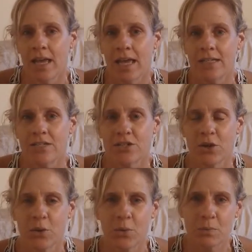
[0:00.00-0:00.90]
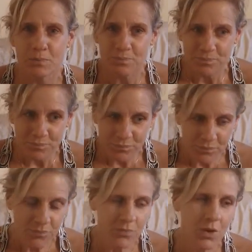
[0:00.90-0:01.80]
And so
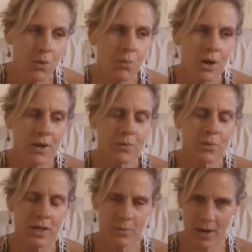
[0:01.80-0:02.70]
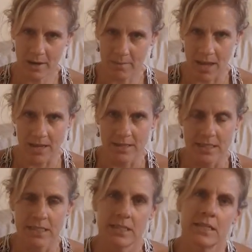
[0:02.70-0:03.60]
what we recommend
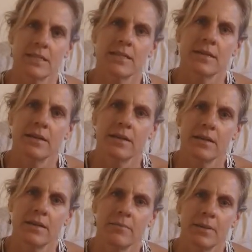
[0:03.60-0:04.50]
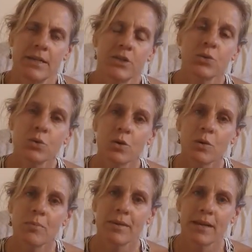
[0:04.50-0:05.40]
is a
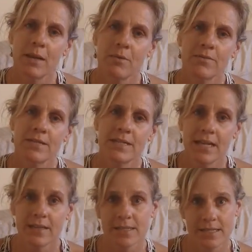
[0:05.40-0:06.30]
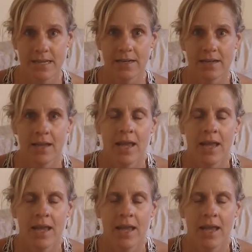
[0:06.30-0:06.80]
tool by the name of Stay Listening.